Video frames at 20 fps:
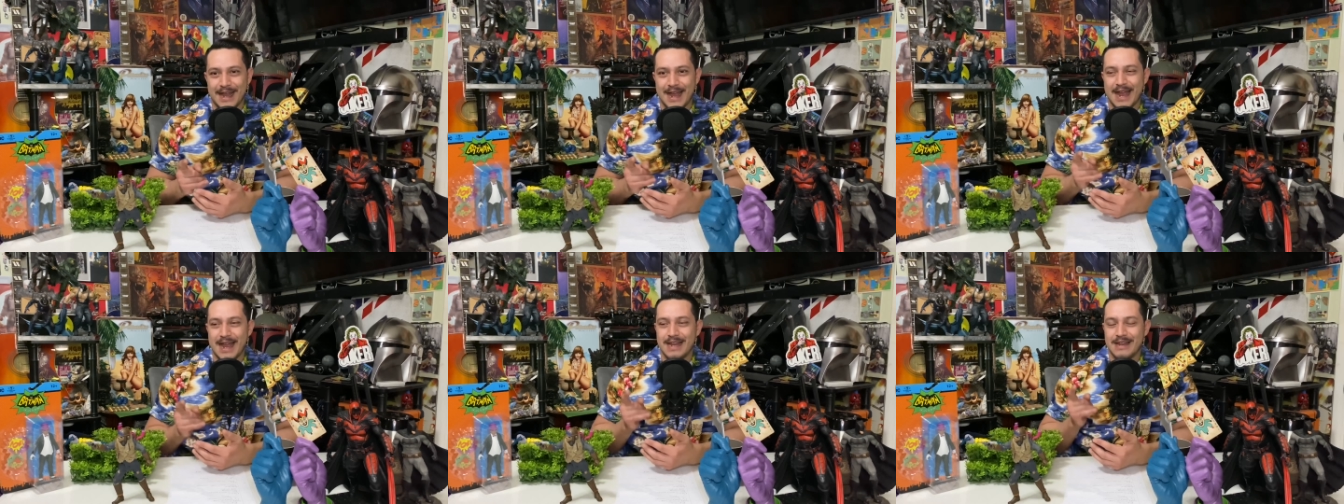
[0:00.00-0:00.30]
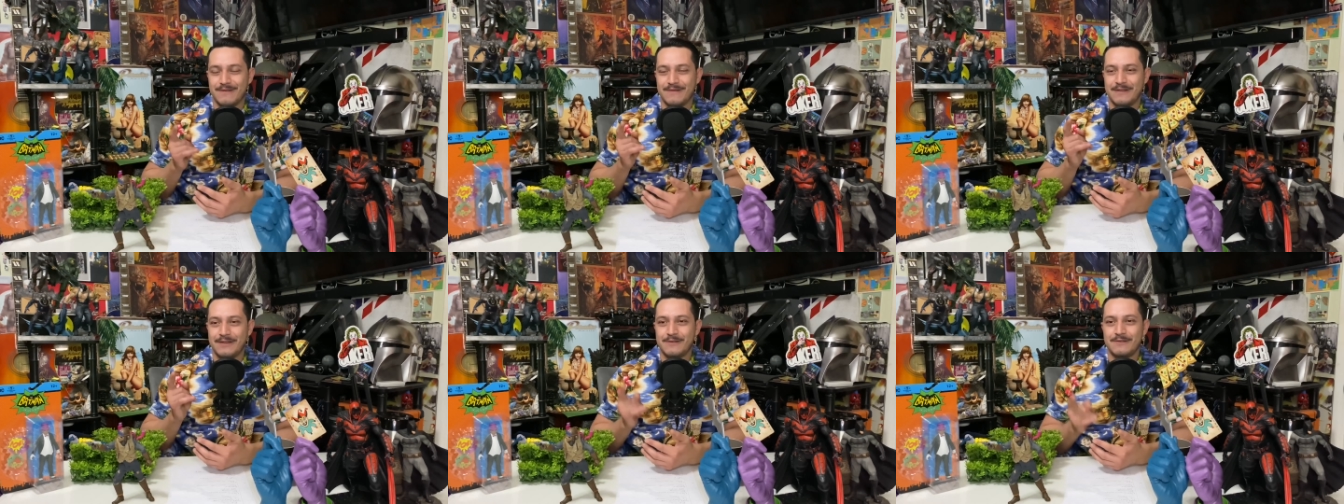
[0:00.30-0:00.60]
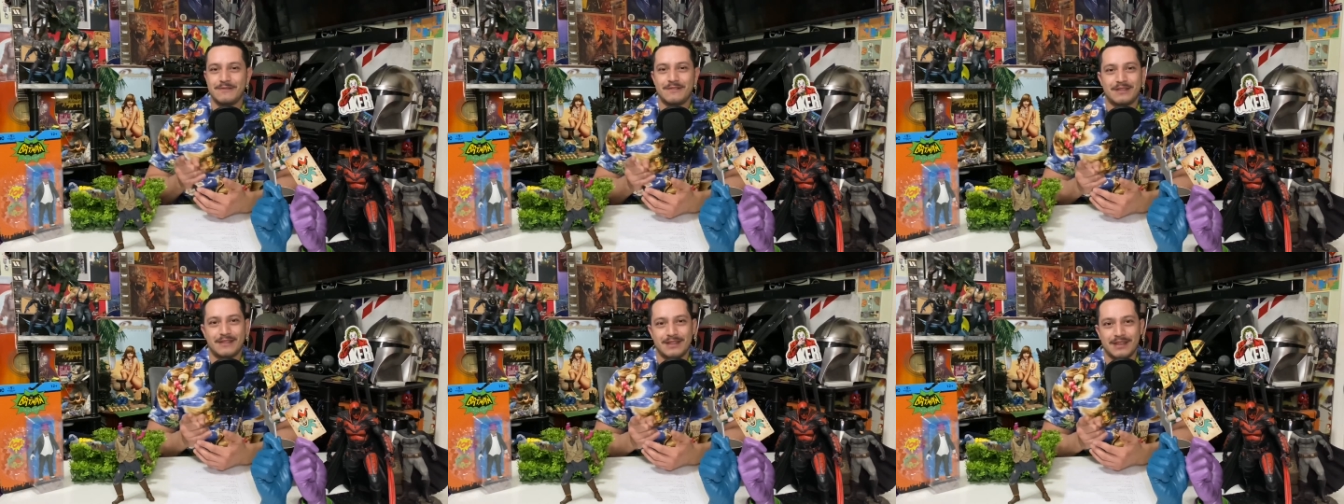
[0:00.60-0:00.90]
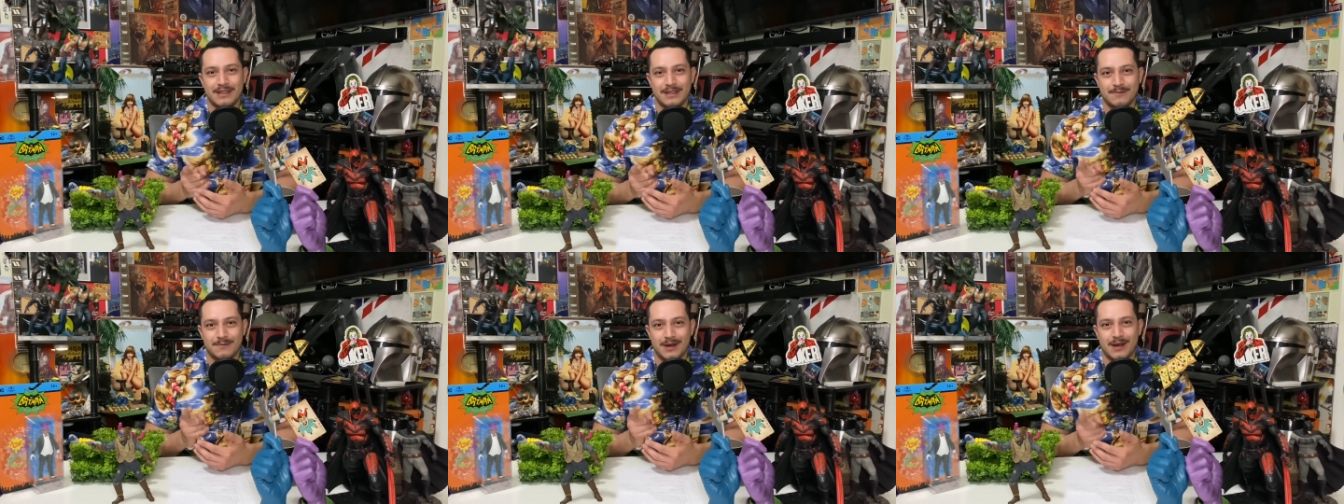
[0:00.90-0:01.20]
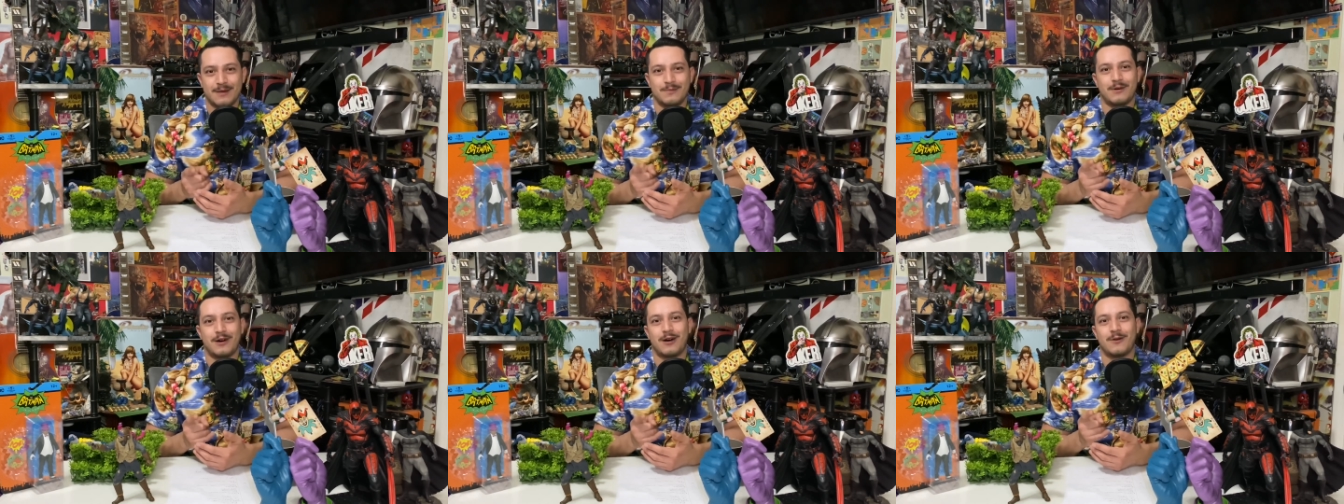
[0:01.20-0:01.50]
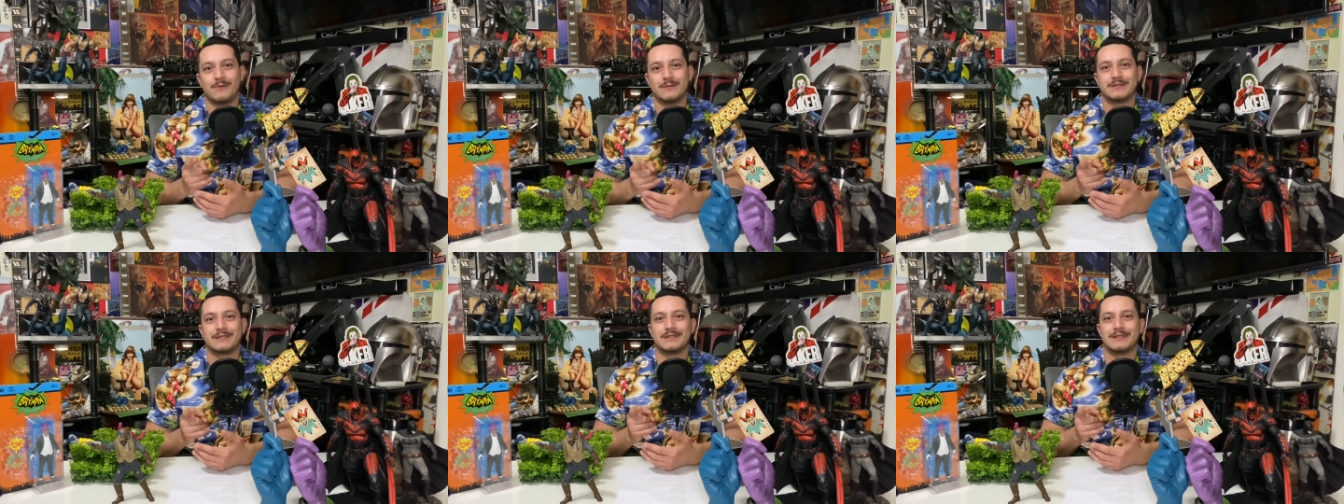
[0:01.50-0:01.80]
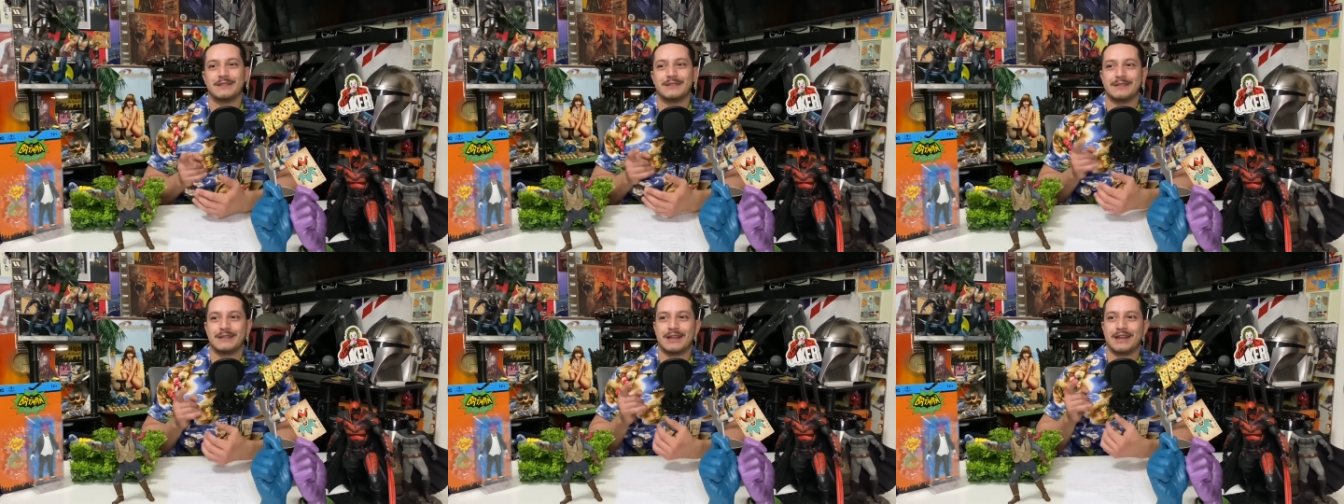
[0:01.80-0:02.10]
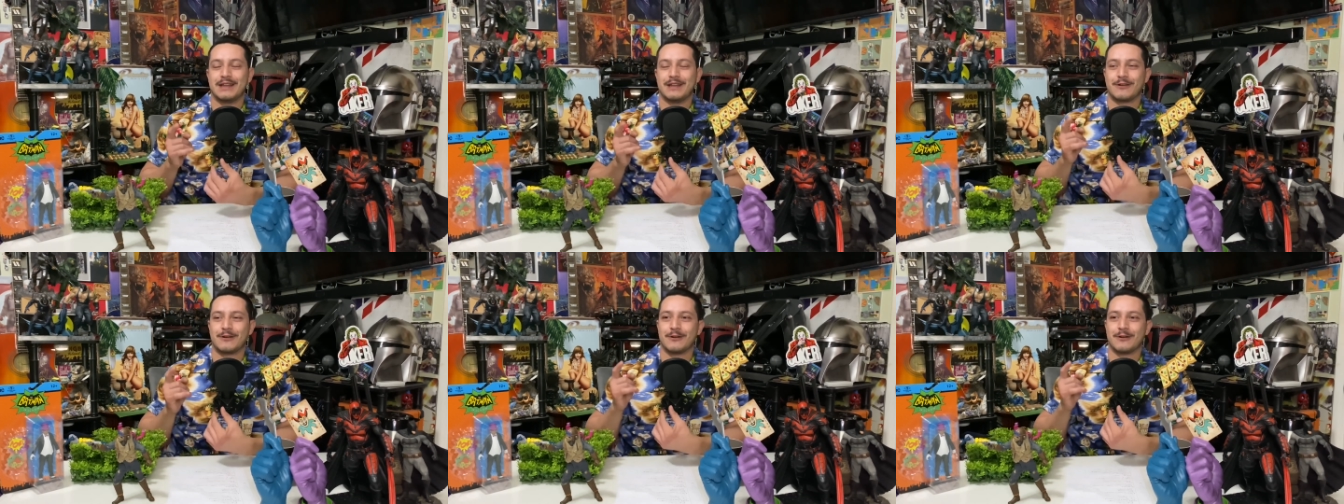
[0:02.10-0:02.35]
and if you think my mom was gonna let